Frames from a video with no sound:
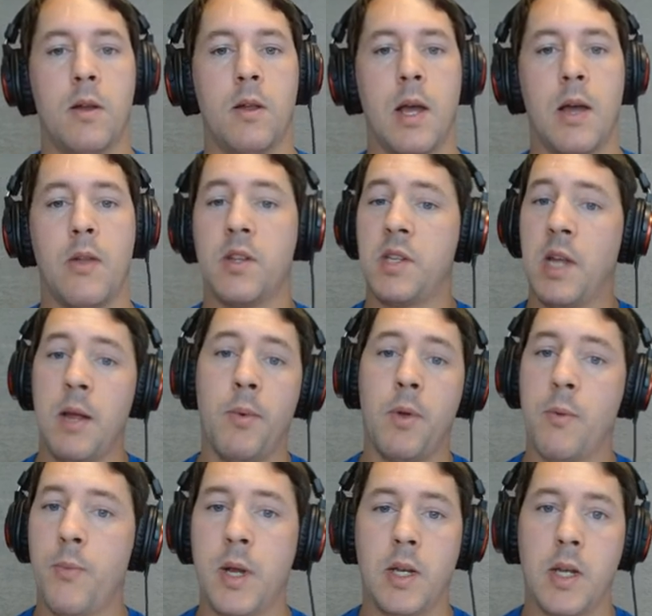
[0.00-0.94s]
And the same
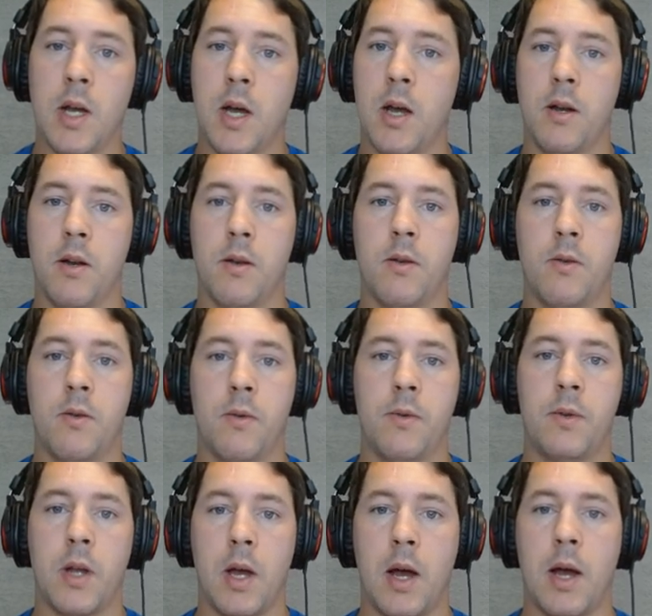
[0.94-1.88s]
can be done
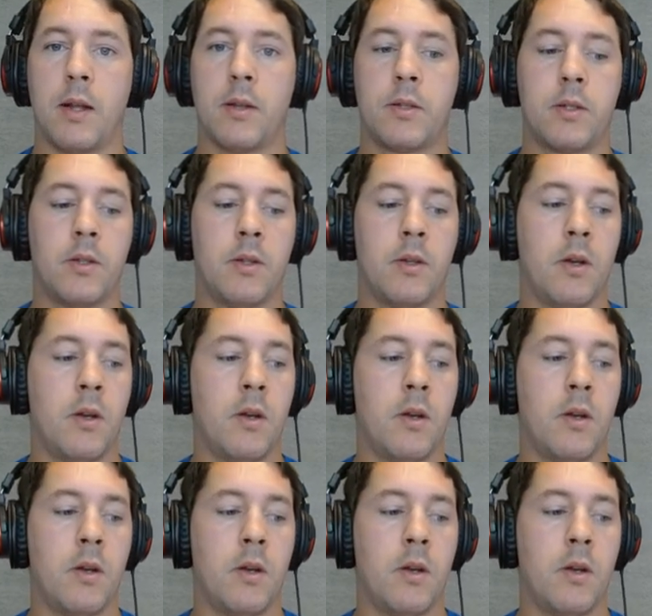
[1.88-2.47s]
to us.